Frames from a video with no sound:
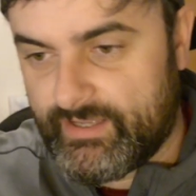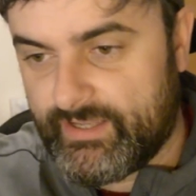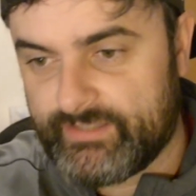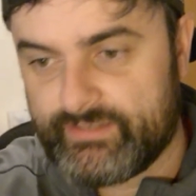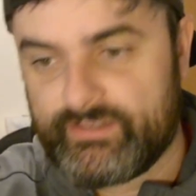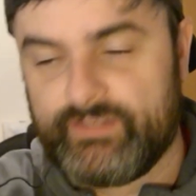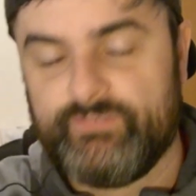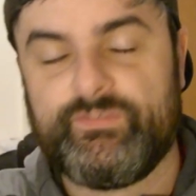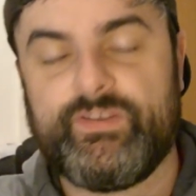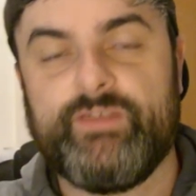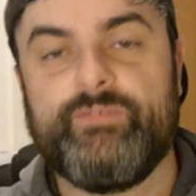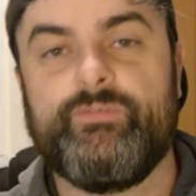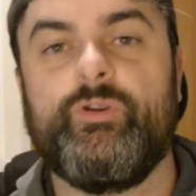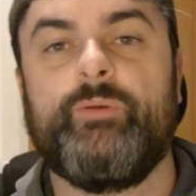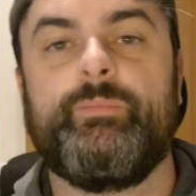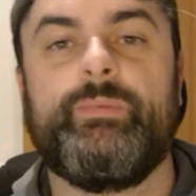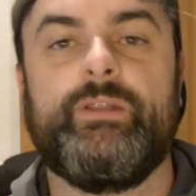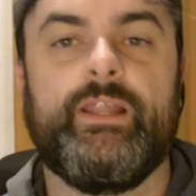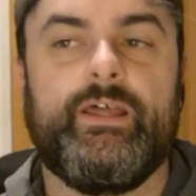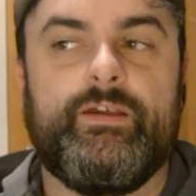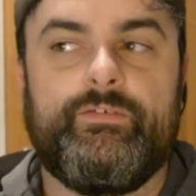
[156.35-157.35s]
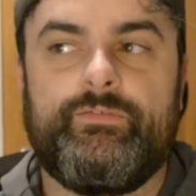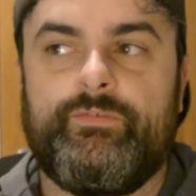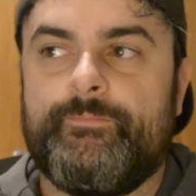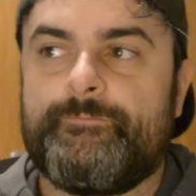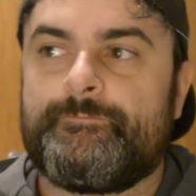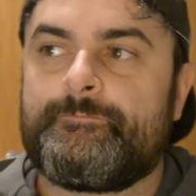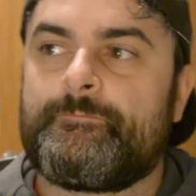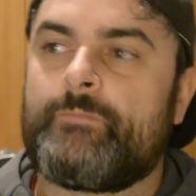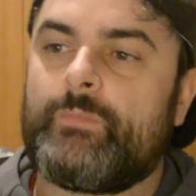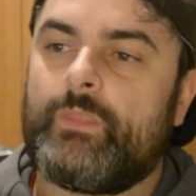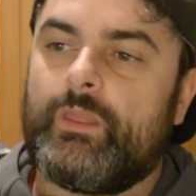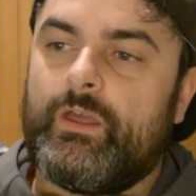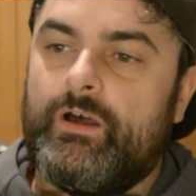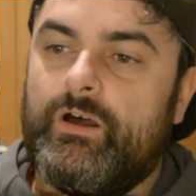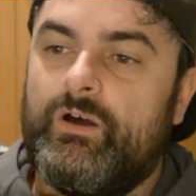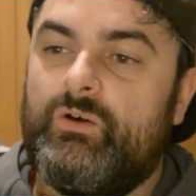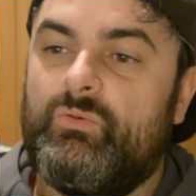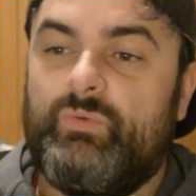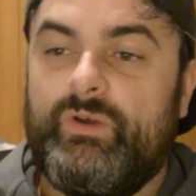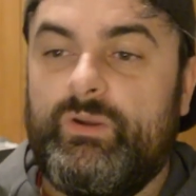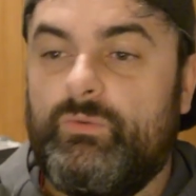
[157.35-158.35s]
think they've given up on life.
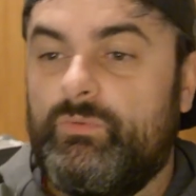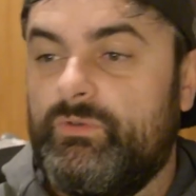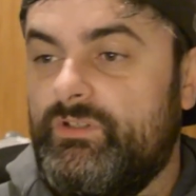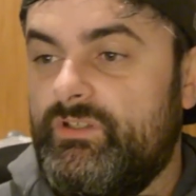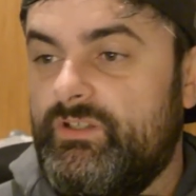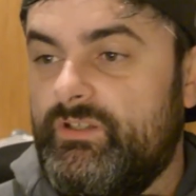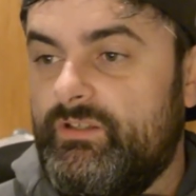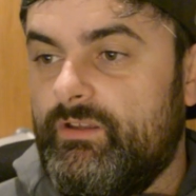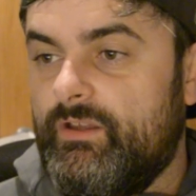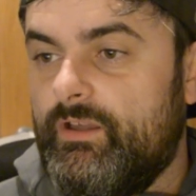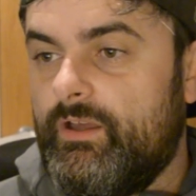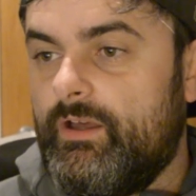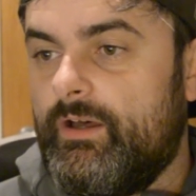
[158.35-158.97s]
Why wouldn't you?